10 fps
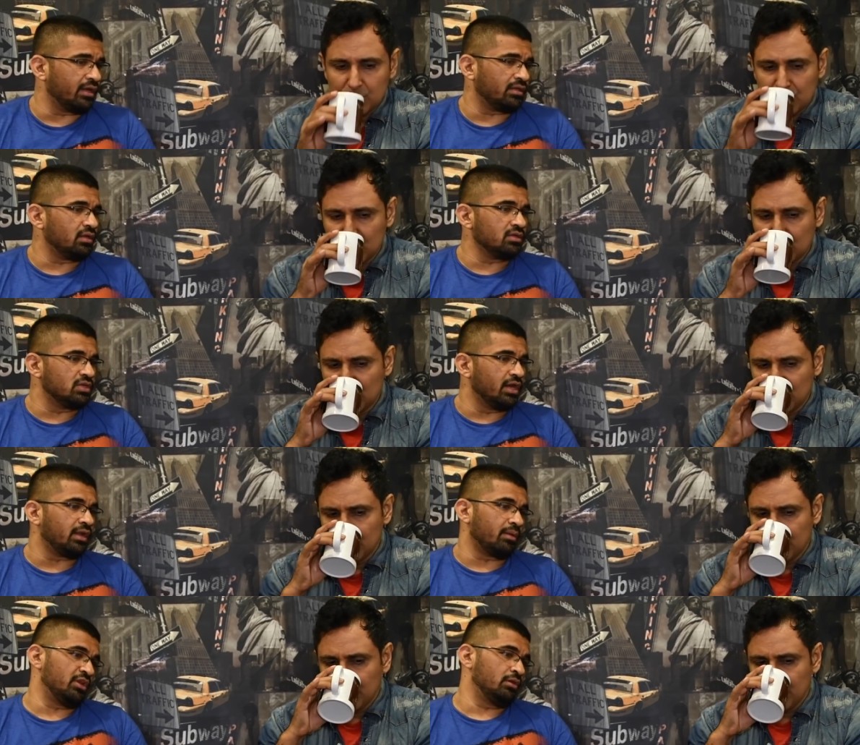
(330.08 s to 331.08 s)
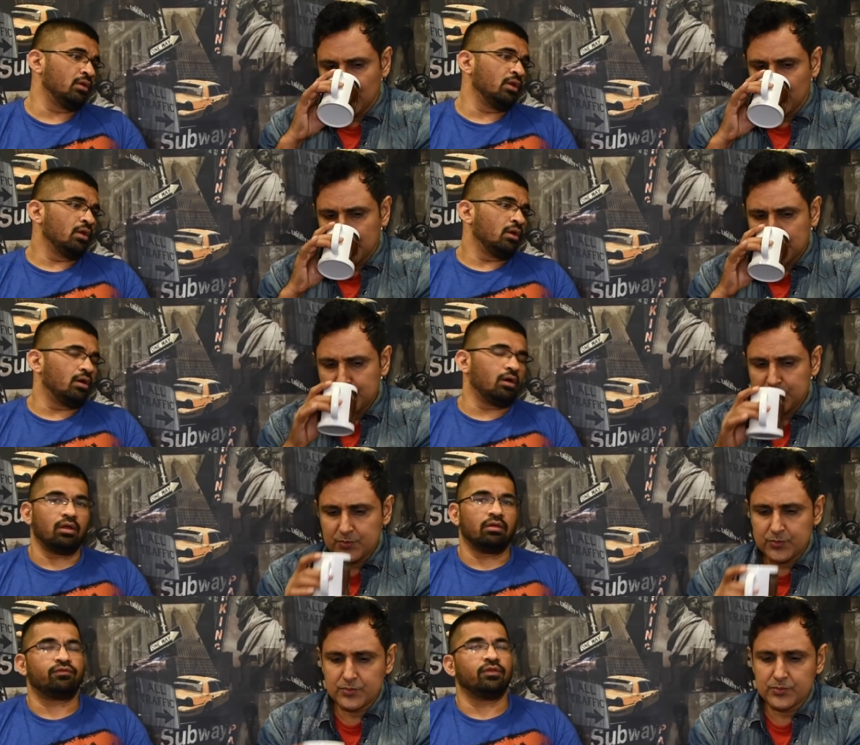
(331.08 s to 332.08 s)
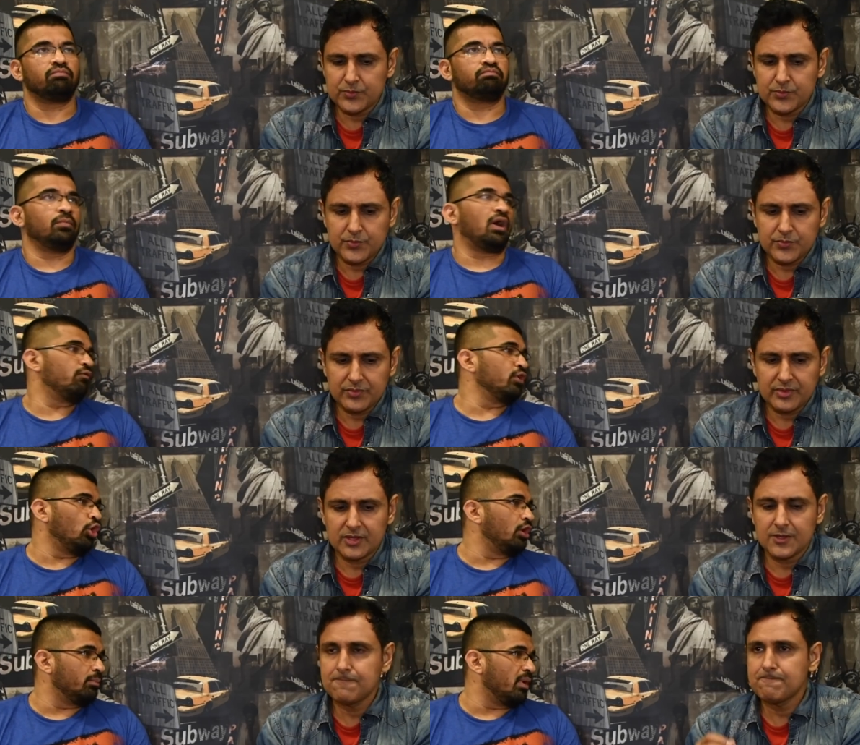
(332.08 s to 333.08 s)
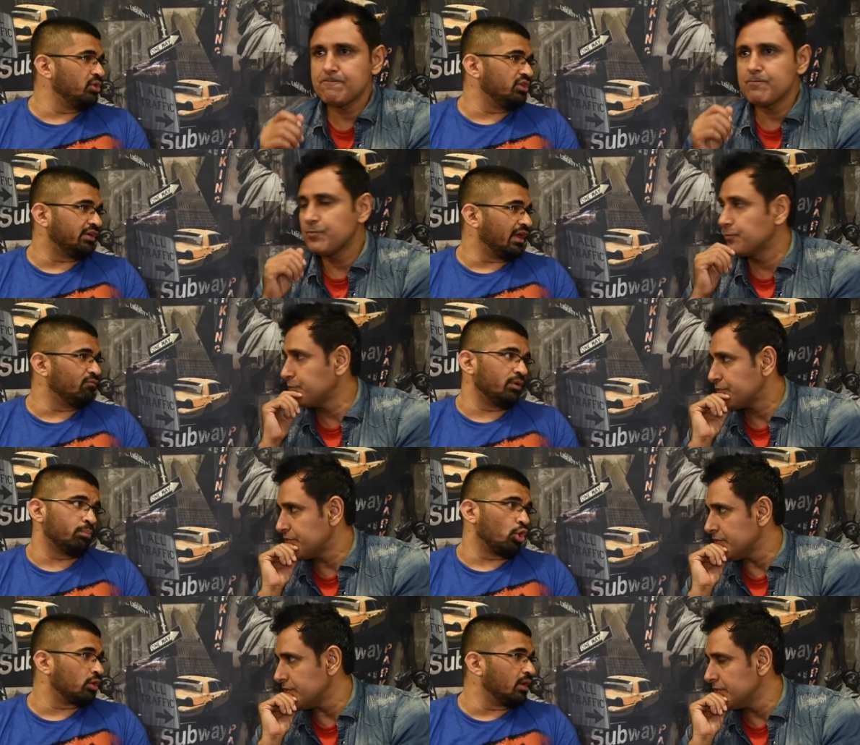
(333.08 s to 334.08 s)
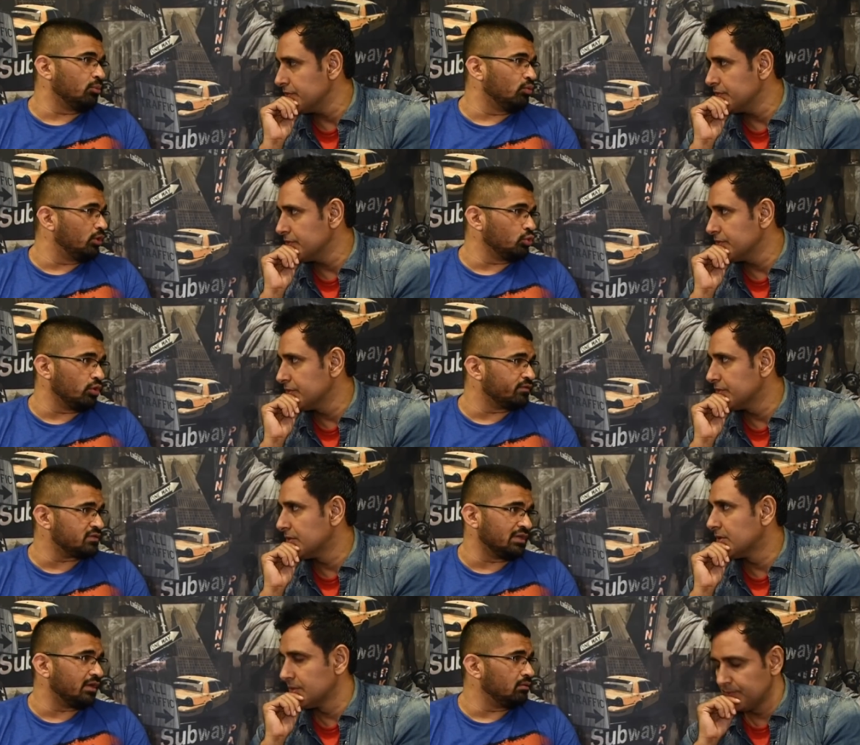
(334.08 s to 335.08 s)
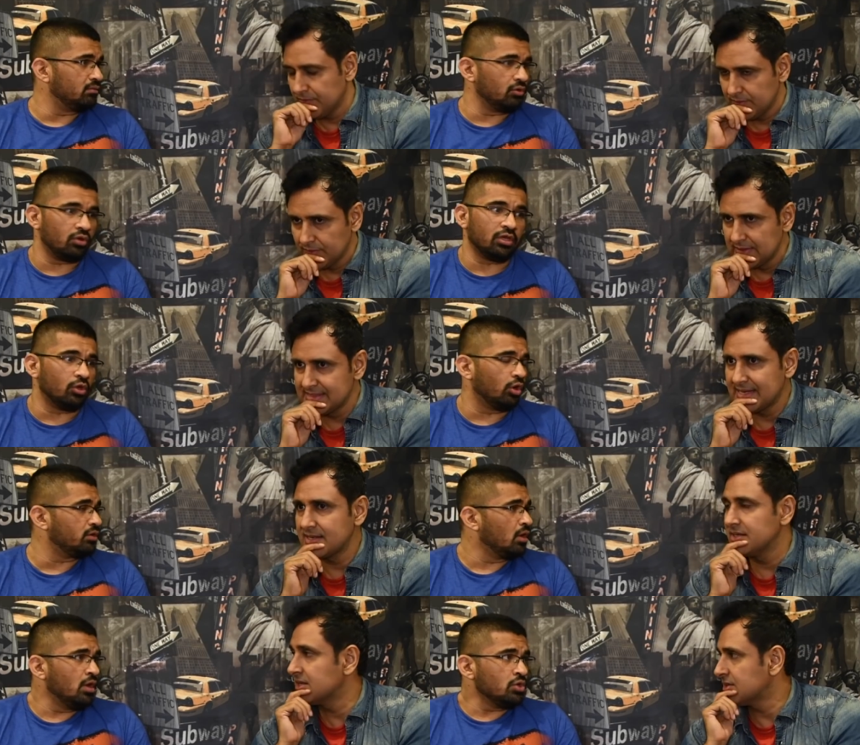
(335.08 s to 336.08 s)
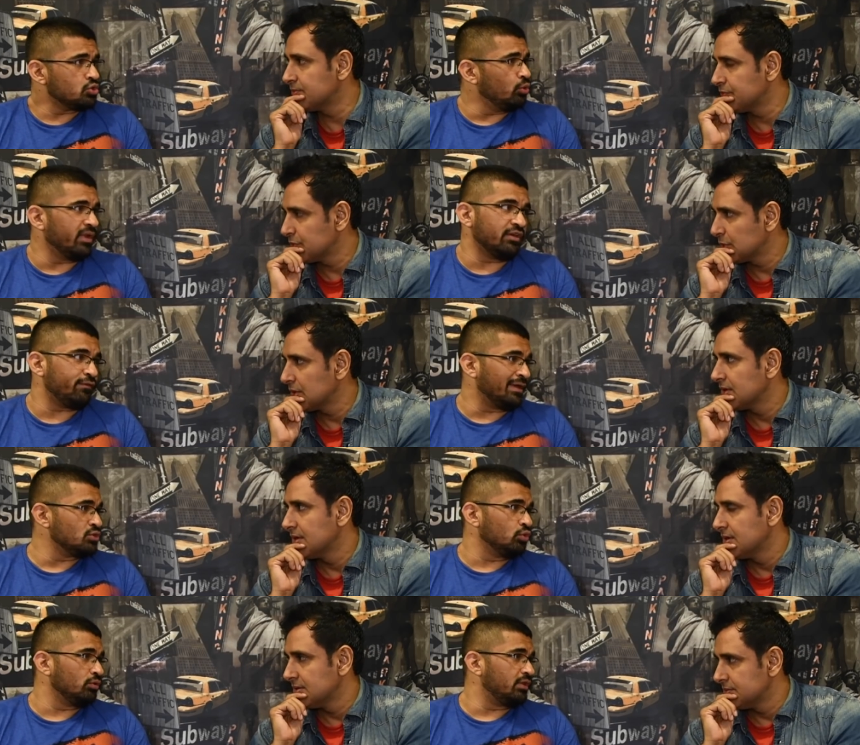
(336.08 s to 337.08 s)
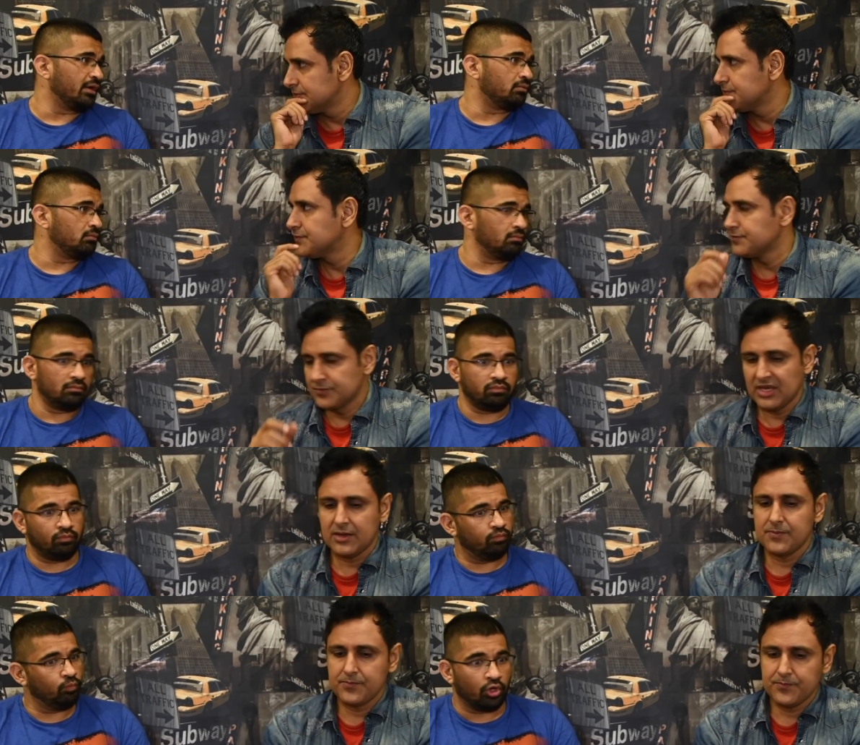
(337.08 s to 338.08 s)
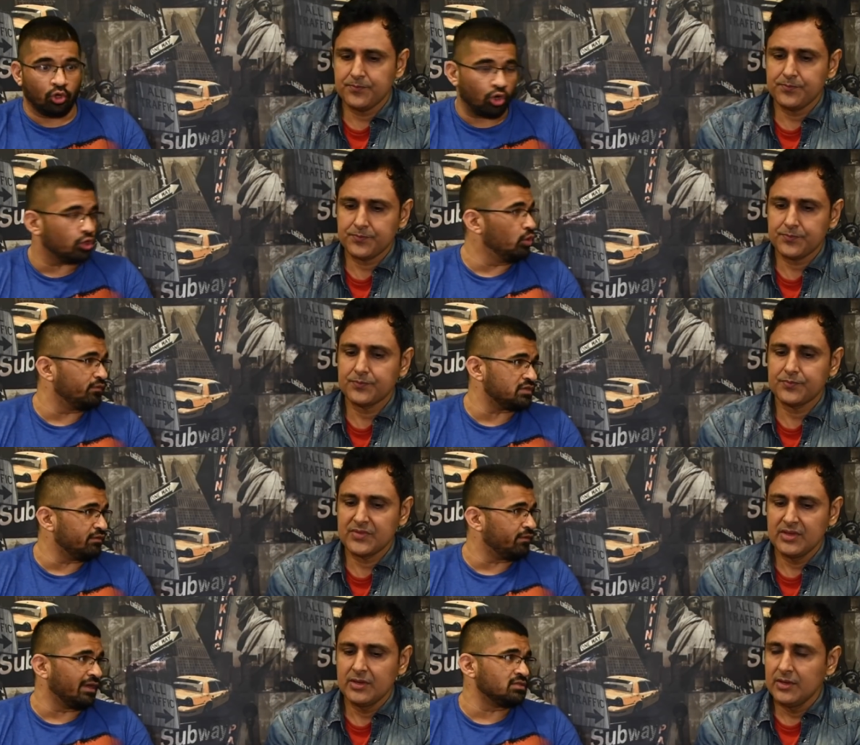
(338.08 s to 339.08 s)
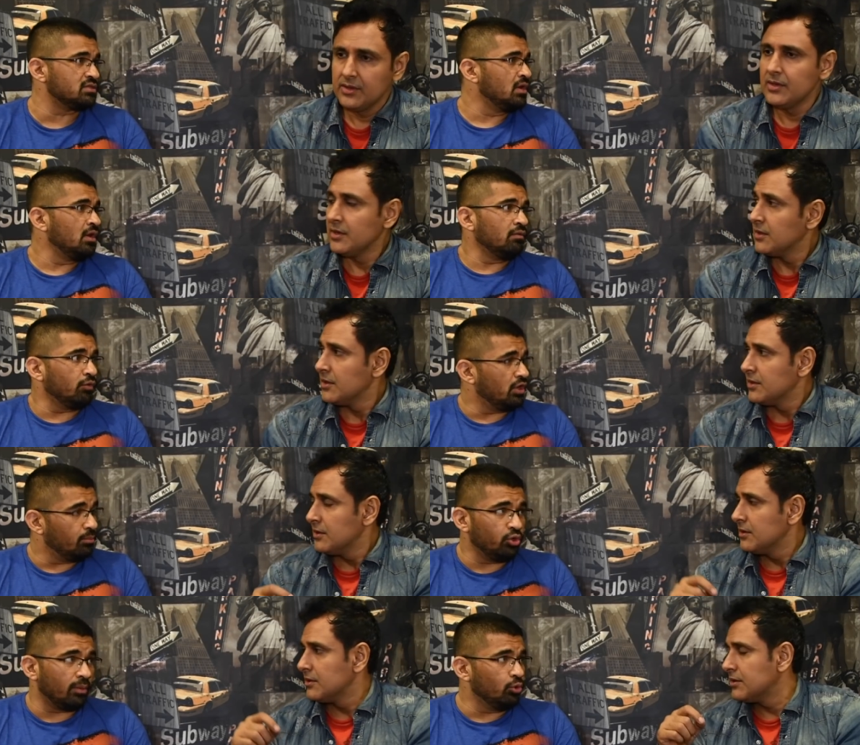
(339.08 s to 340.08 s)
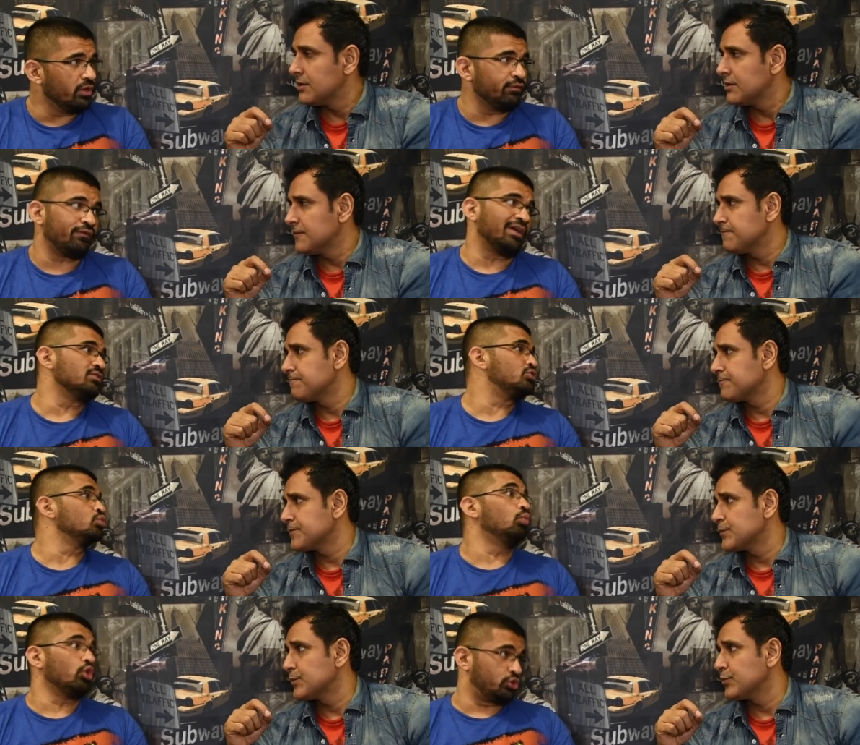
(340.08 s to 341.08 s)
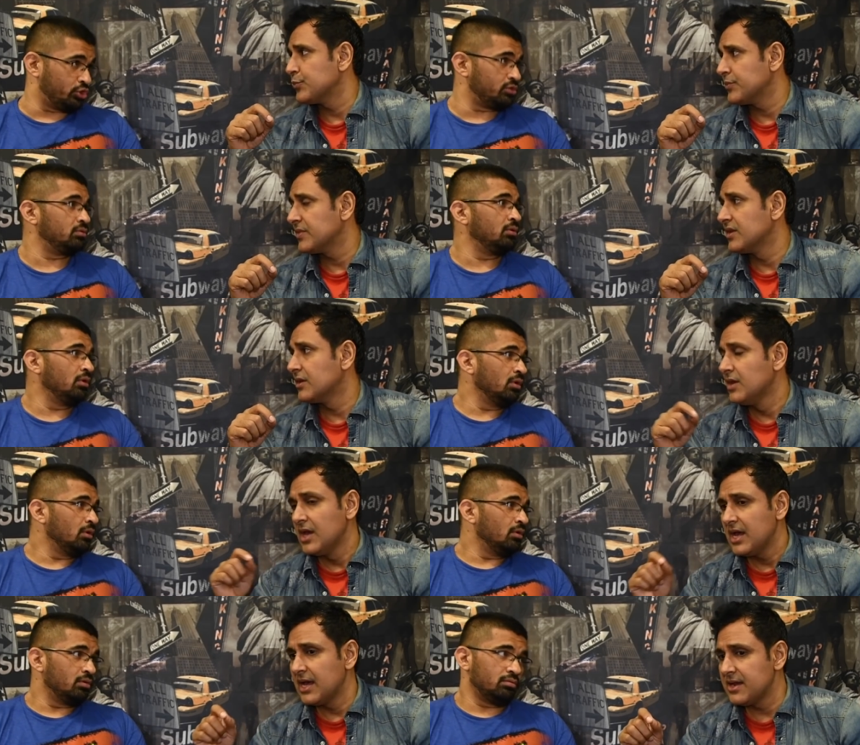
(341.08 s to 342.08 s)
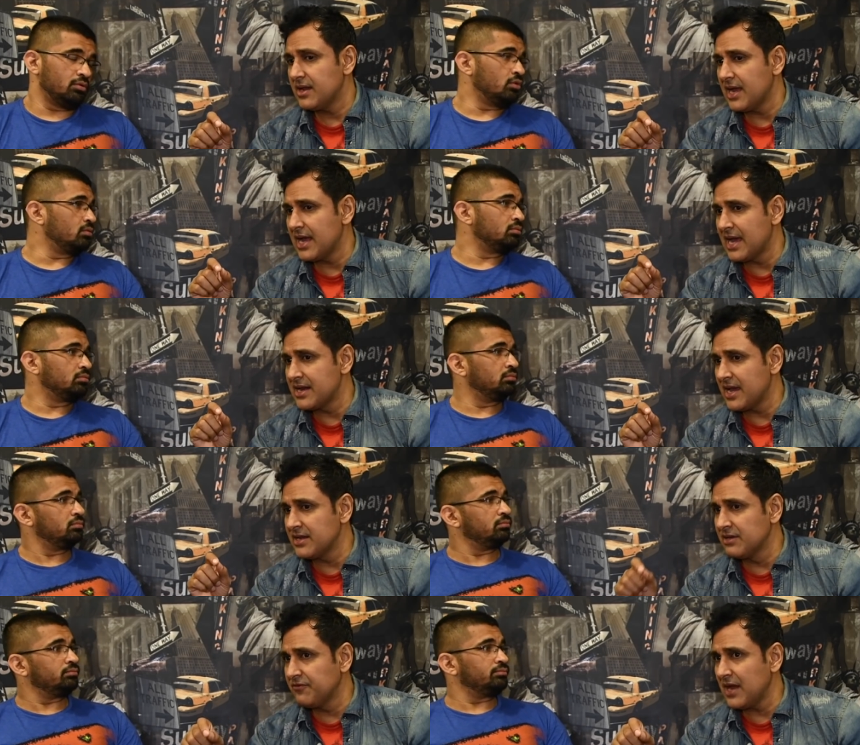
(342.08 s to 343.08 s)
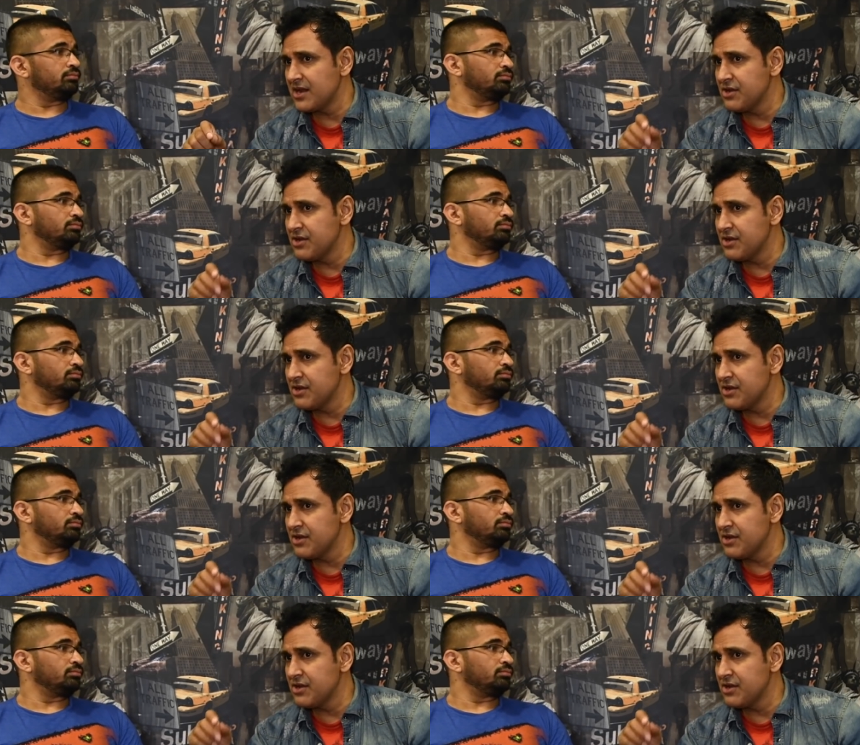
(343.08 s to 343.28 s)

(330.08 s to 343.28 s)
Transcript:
Speaker 1: I think it's great. I mean. if we we all remember the time when Brock came over to UFC and you know he exactly yeah so many fans over that yeah were not UFC fans what WWE fans to watch.
Speaker 2: And you know? and and in fact,